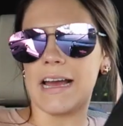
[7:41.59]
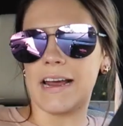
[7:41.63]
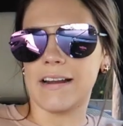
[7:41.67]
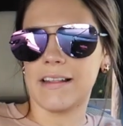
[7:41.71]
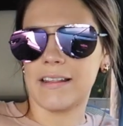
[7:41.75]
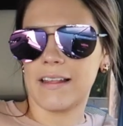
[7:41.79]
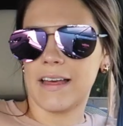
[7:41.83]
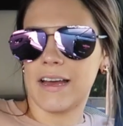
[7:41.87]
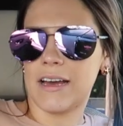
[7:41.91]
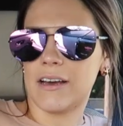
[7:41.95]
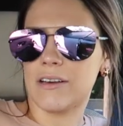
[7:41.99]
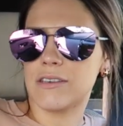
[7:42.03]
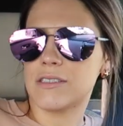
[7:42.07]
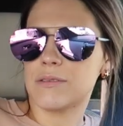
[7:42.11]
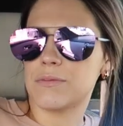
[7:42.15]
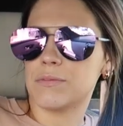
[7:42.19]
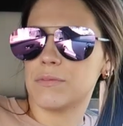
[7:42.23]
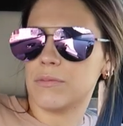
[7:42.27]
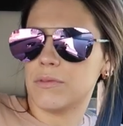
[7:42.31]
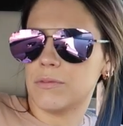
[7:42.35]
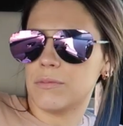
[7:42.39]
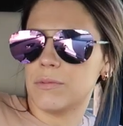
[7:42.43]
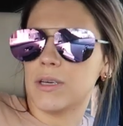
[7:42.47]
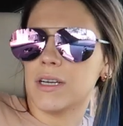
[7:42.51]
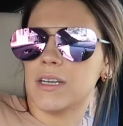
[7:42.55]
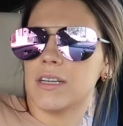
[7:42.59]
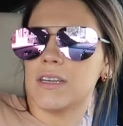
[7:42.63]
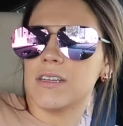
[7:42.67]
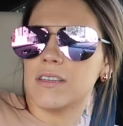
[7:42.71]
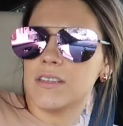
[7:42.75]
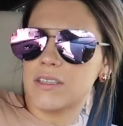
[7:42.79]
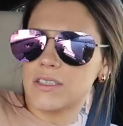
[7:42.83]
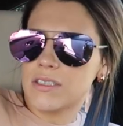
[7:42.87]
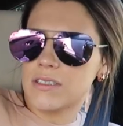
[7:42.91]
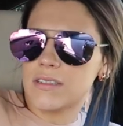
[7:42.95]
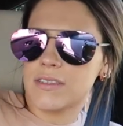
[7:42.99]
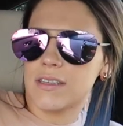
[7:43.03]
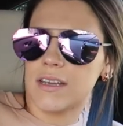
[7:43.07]
out of the house, we're gonna
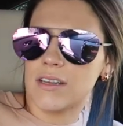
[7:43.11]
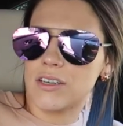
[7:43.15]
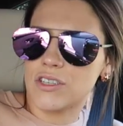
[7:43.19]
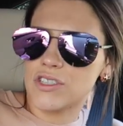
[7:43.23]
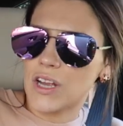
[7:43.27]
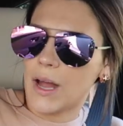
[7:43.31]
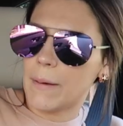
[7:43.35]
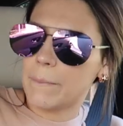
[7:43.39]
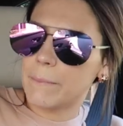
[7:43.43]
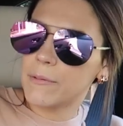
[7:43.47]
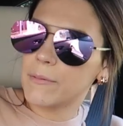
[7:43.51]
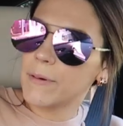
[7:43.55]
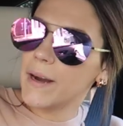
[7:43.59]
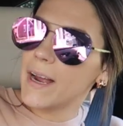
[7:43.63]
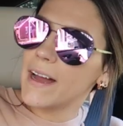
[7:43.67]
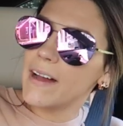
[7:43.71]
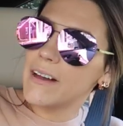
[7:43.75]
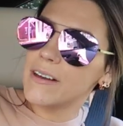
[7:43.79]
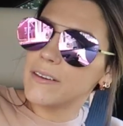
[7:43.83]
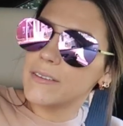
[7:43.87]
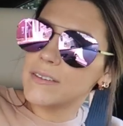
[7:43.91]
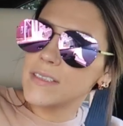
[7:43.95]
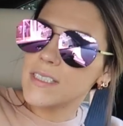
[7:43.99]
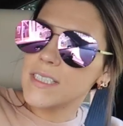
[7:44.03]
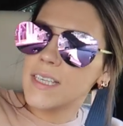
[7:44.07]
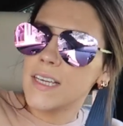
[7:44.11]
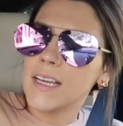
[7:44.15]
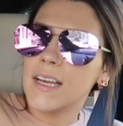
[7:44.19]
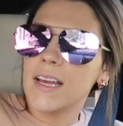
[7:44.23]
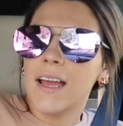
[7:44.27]
just like shop around